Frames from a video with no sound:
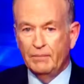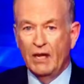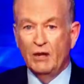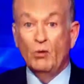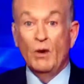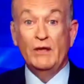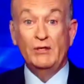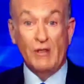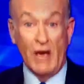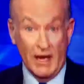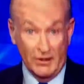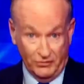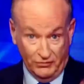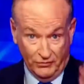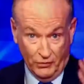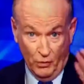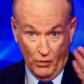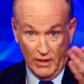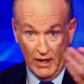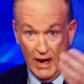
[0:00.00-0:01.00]
By the way, John
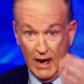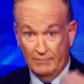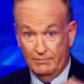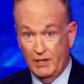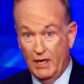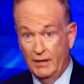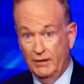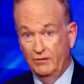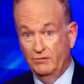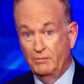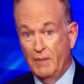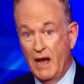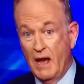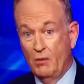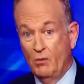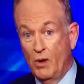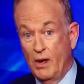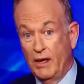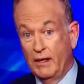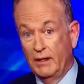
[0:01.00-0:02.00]
Stewart hopped on this
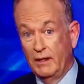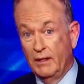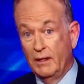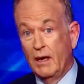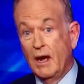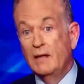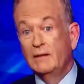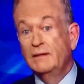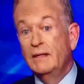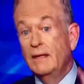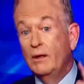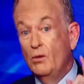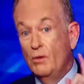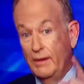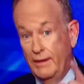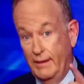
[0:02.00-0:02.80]
bandwagon, and I'll deal